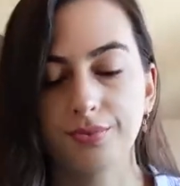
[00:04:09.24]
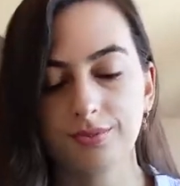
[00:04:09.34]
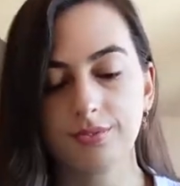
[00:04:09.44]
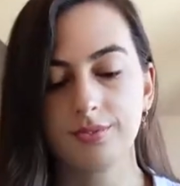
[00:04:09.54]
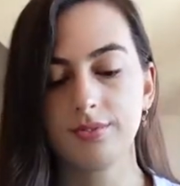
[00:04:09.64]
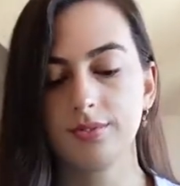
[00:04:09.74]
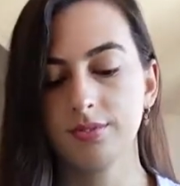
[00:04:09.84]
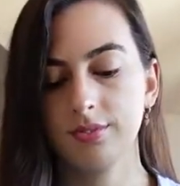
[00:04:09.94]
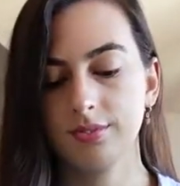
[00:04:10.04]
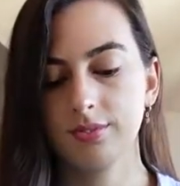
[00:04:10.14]

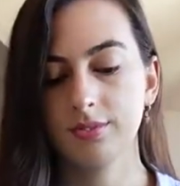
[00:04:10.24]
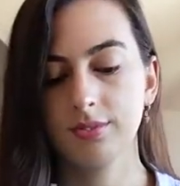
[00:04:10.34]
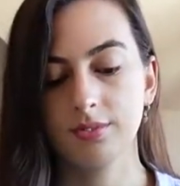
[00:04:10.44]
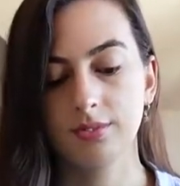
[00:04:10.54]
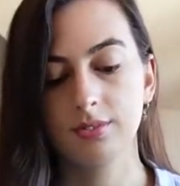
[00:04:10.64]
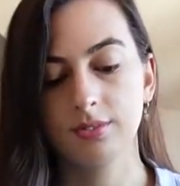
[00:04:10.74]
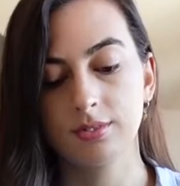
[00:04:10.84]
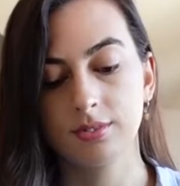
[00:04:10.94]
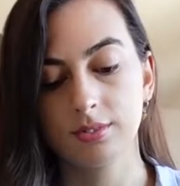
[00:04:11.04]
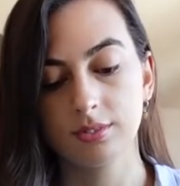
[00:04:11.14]
Nothing is said.